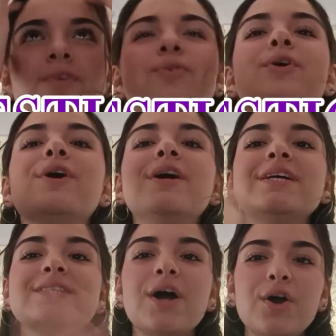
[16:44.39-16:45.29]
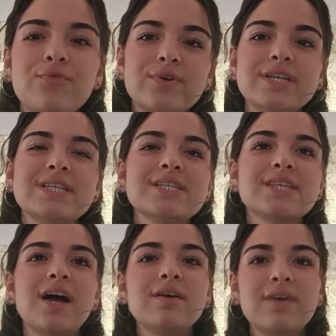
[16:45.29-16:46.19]
For this
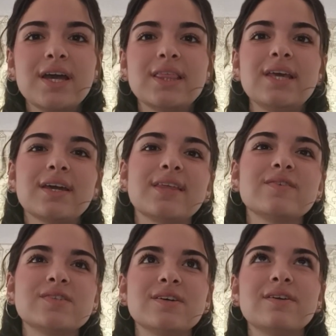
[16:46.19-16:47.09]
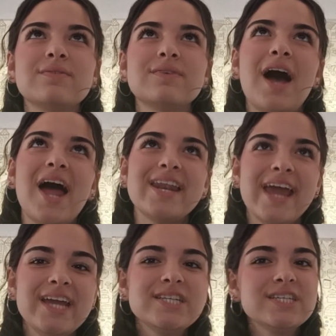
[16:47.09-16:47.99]
exam, I think I deserve an
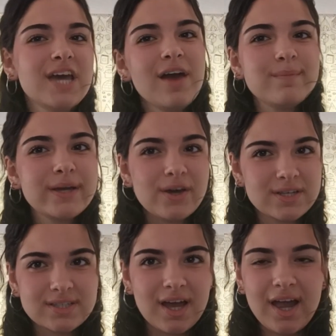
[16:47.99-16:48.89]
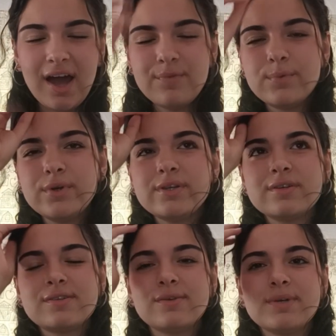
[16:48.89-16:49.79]
8, because I have put
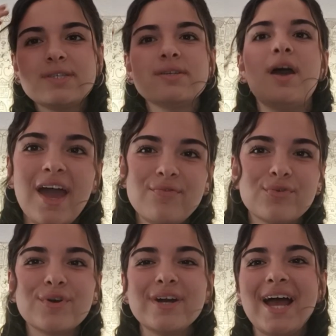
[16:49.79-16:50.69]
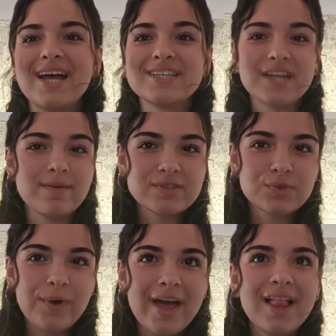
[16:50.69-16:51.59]
so much effort and time as
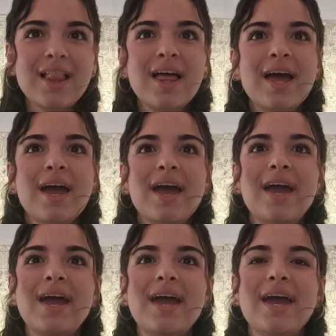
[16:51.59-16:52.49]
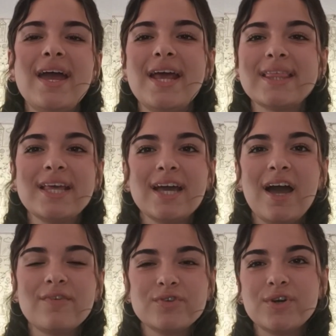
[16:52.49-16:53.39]
well, and I think I
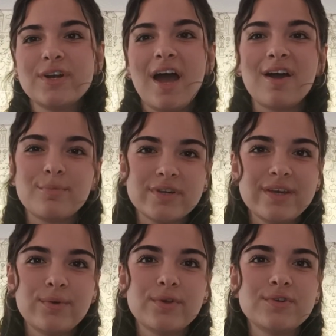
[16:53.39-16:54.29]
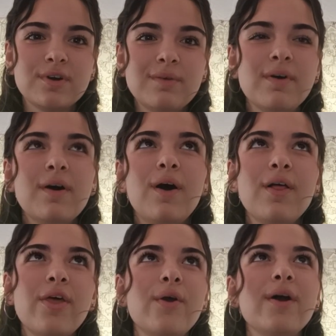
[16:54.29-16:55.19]
have done a pretty good job,
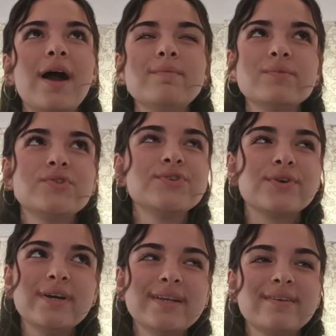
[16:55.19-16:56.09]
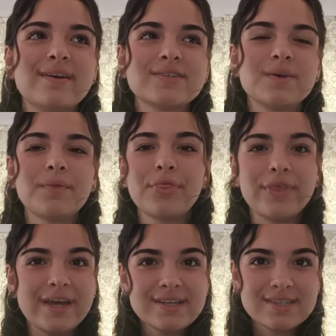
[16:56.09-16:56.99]
although I'm sure there are some
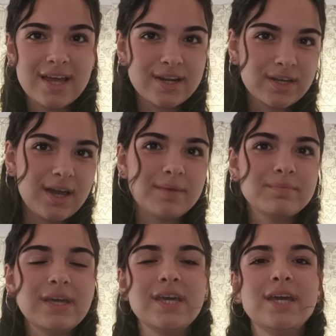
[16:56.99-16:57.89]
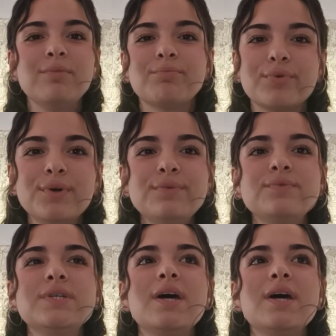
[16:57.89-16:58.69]
things that can be improved.